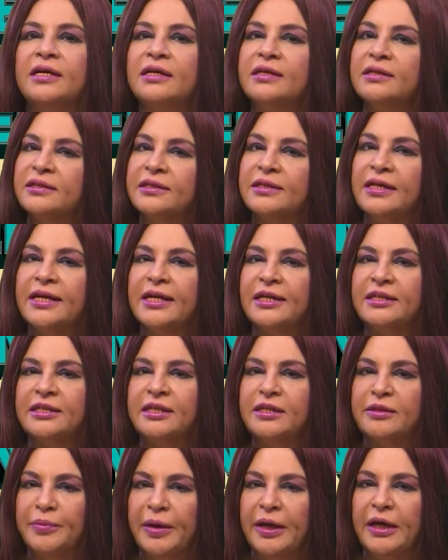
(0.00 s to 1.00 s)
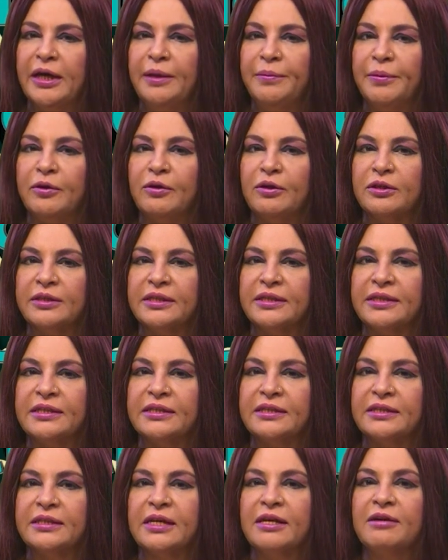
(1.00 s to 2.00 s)
selected mainly because it
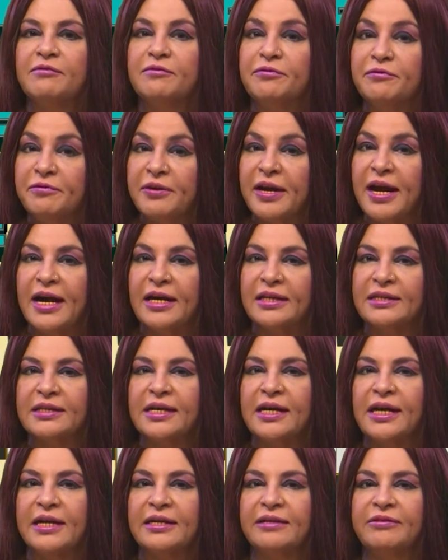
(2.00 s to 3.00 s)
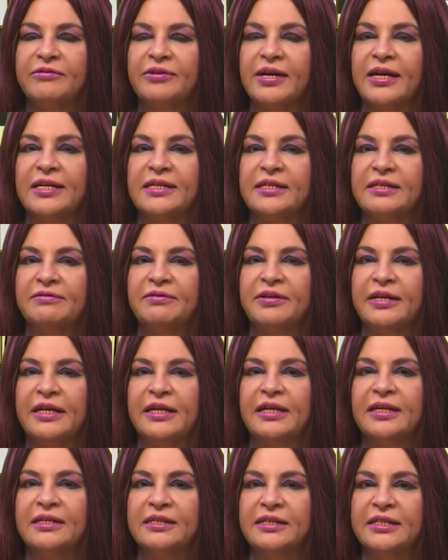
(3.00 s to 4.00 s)
is flat and
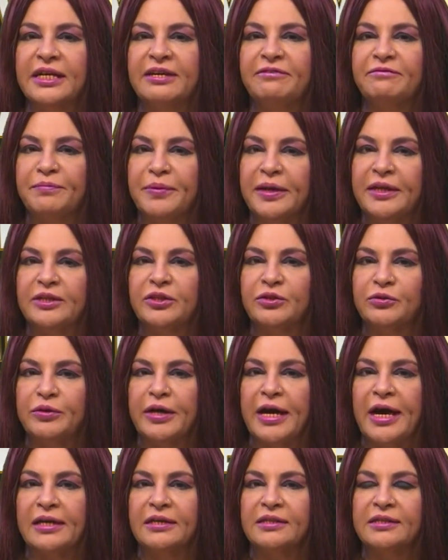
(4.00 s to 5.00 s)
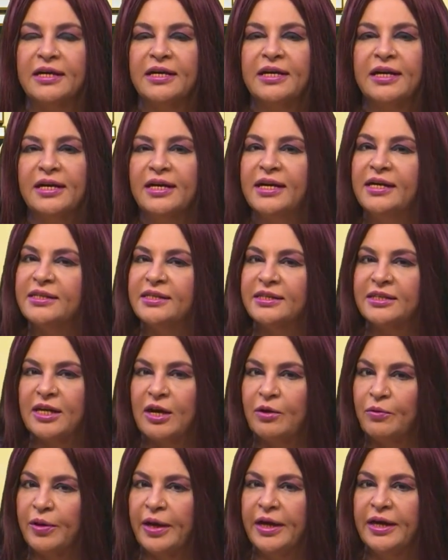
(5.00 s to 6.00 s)
relatively safe place to land. It is
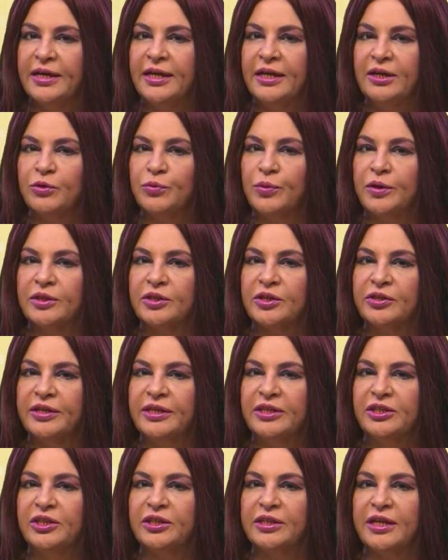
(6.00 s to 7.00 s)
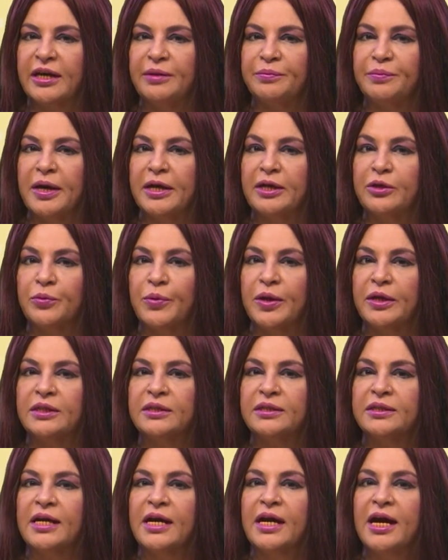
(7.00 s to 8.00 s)
now heading towards a region that might
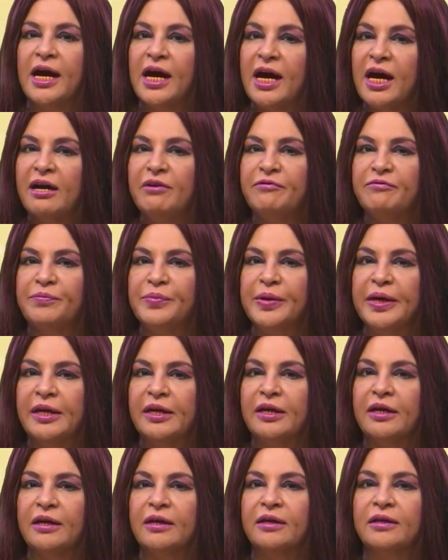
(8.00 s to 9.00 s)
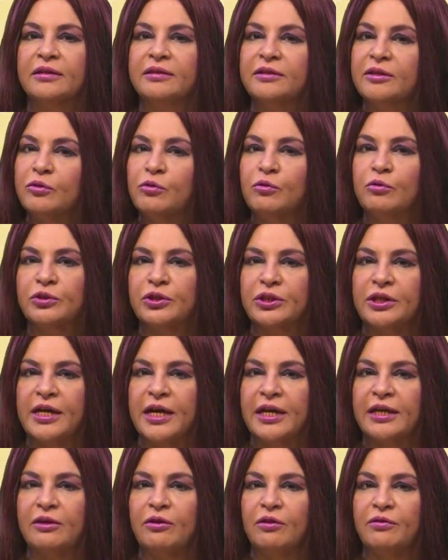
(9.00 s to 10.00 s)
once have been the
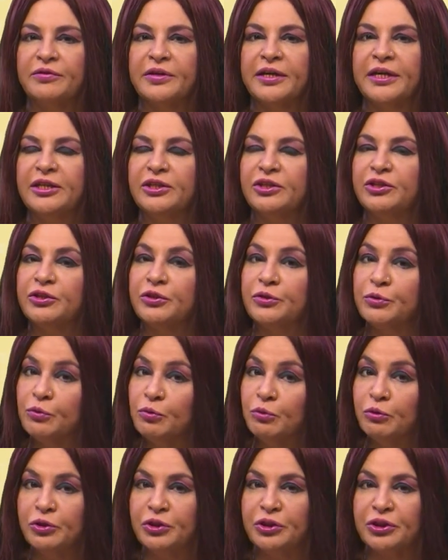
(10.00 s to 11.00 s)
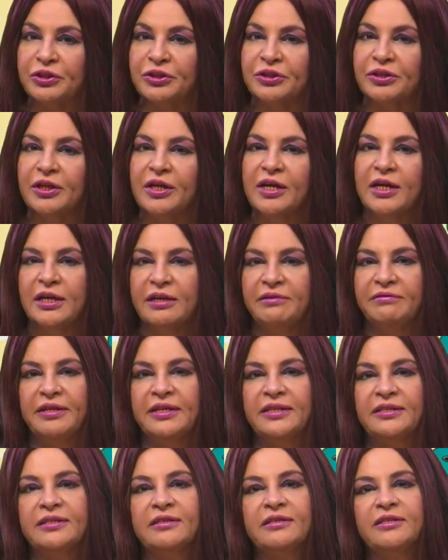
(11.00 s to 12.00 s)
coastline of an ancient ocean, where
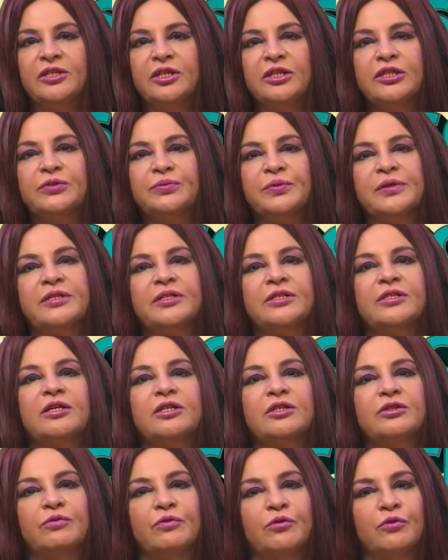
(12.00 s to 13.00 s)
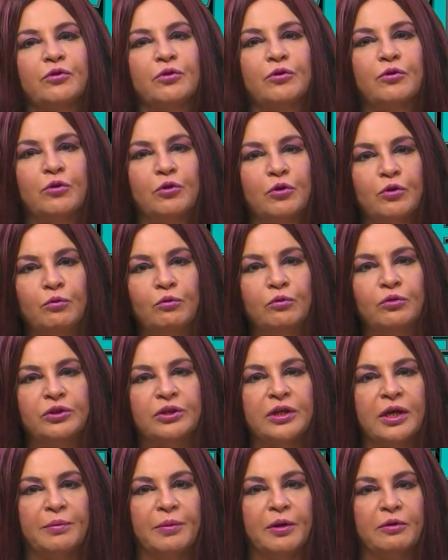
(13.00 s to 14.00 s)
researchers will search for
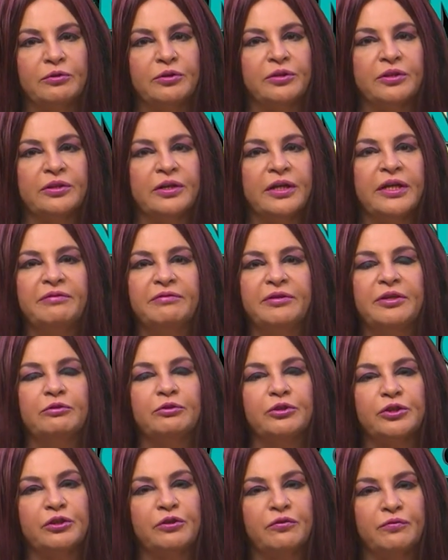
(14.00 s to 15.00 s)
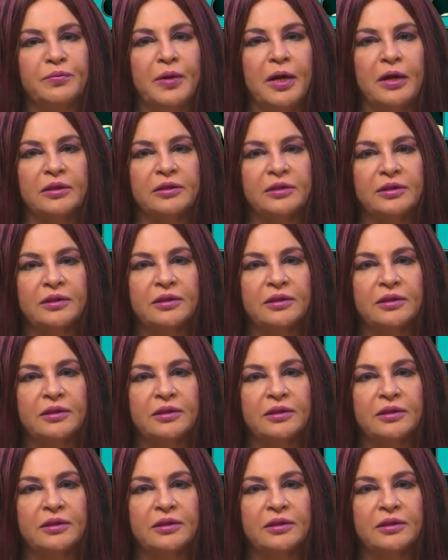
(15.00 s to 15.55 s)
clues about the evolution of Mars.